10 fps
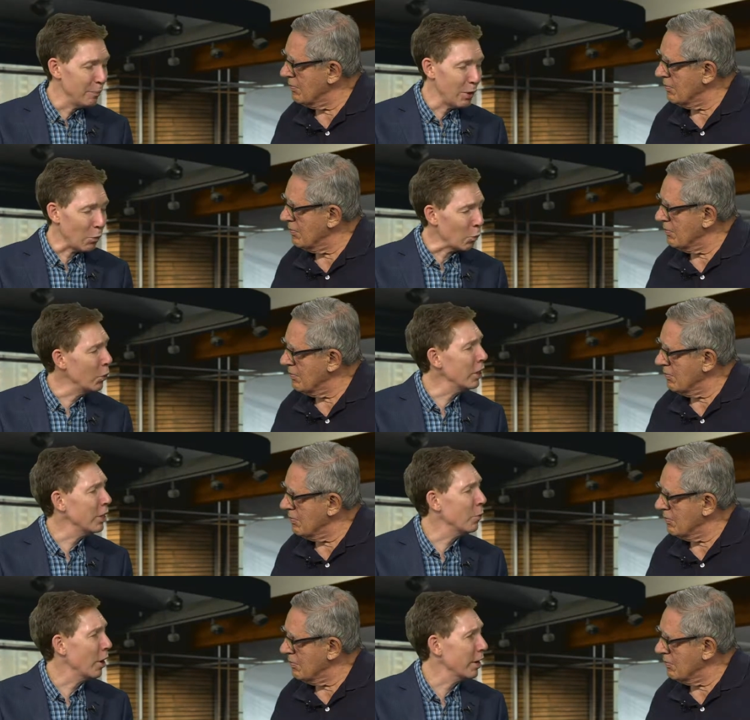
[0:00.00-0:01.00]
Speaker 1: that really
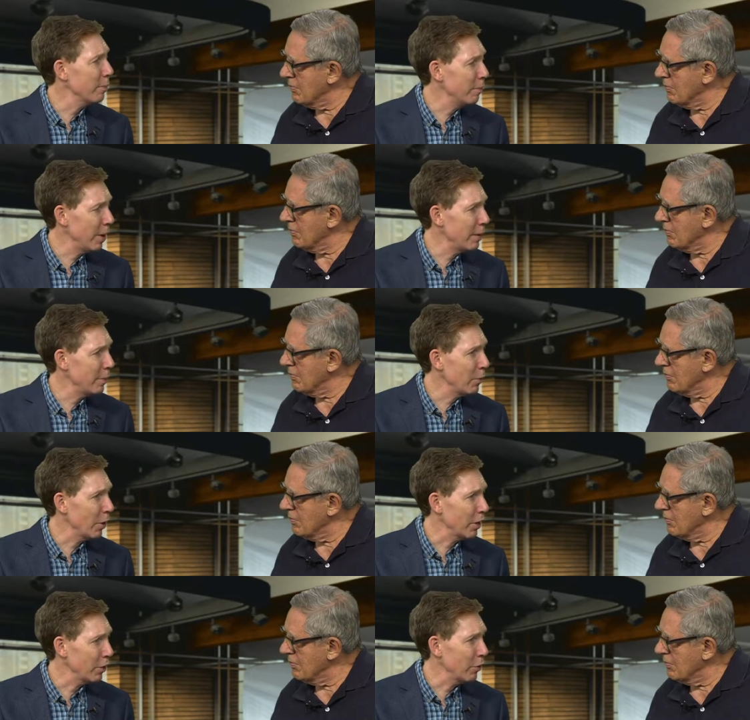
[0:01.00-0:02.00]
wanted made me
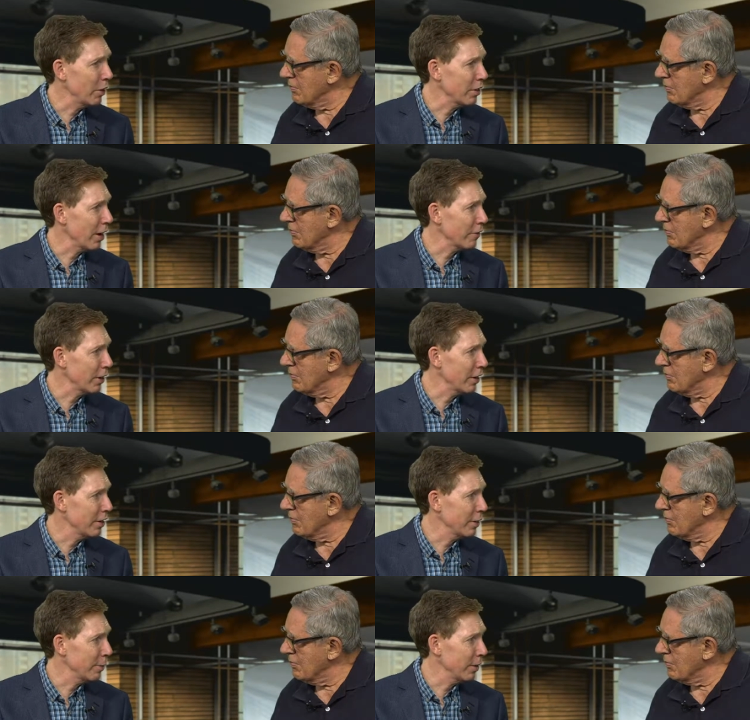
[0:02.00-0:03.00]
want to do this after I did
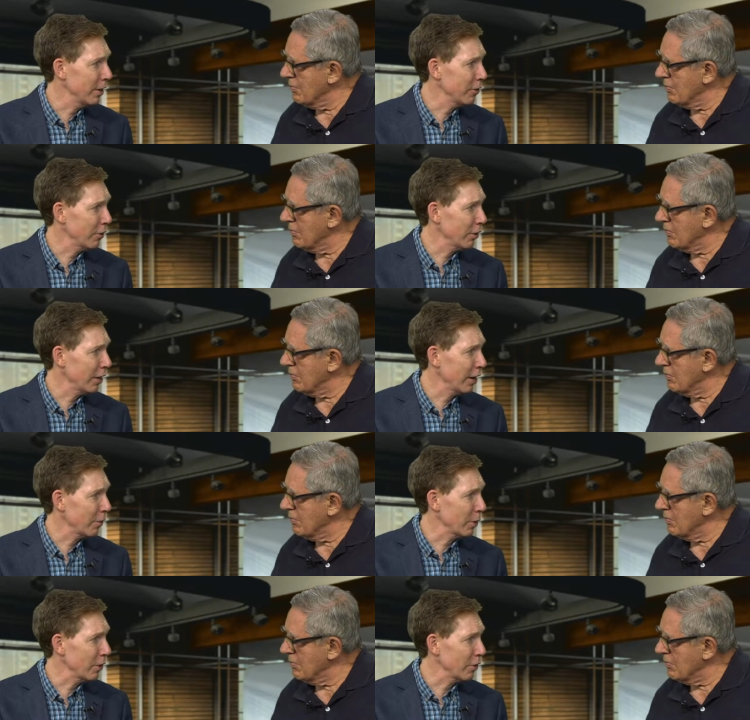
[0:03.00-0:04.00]
some initial kind of
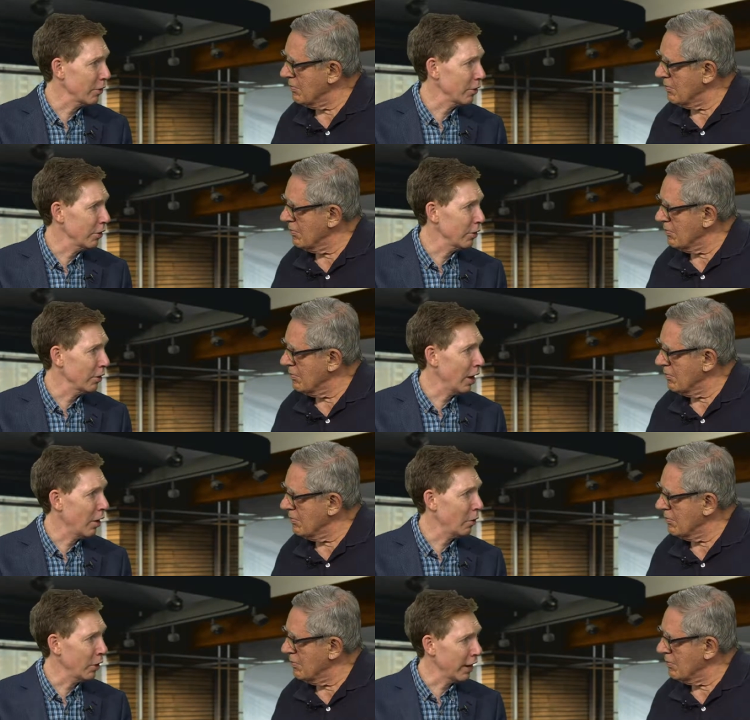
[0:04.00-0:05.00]
research into
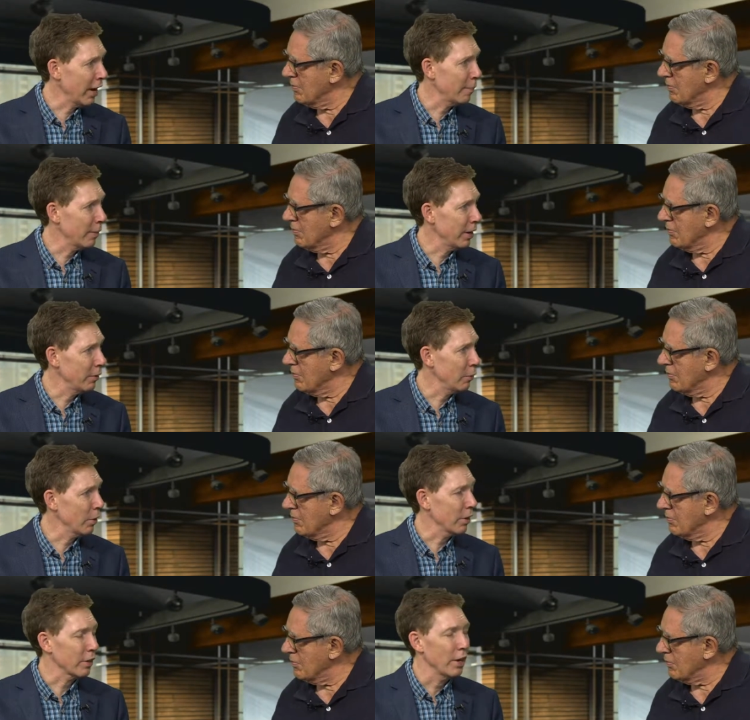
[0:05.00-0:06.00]
how the campaign
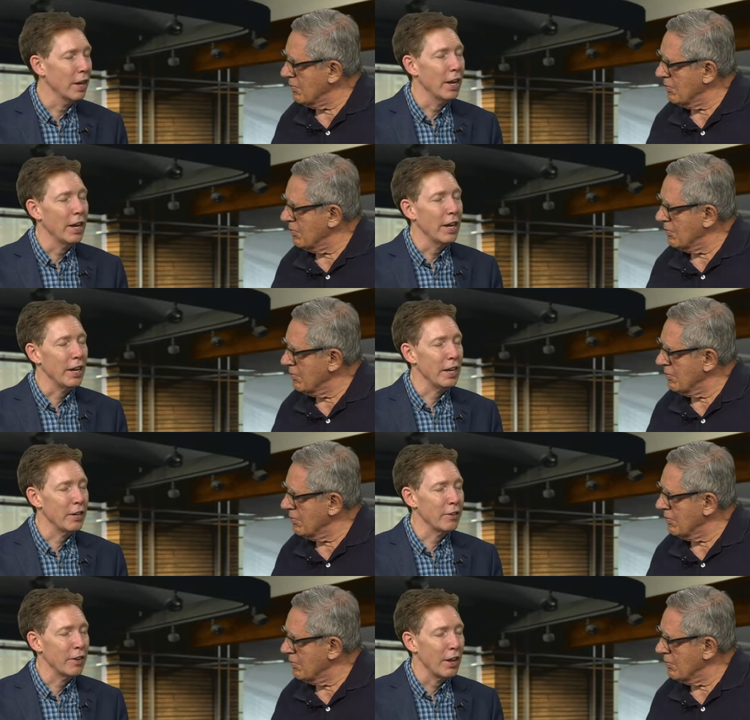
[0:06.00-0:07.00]
worked.
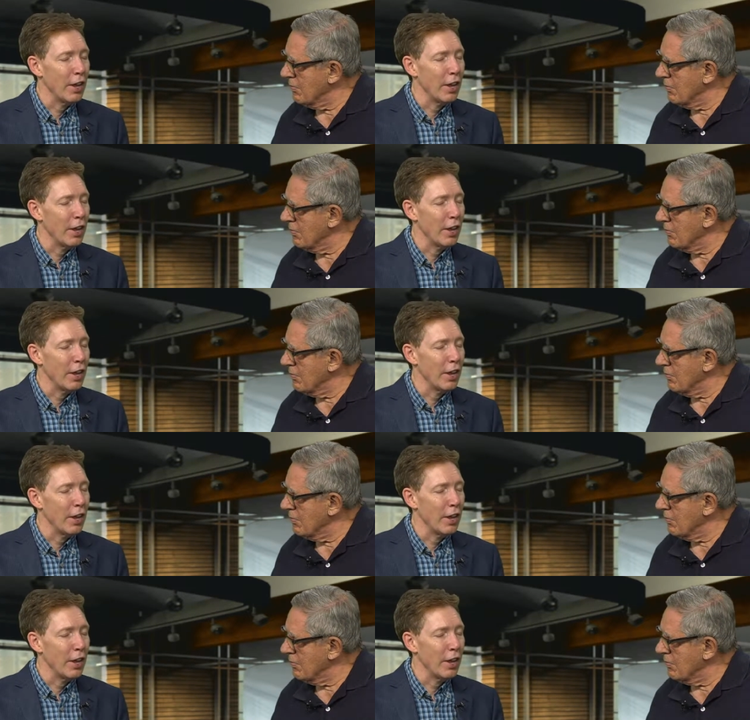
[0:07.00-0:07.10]
Is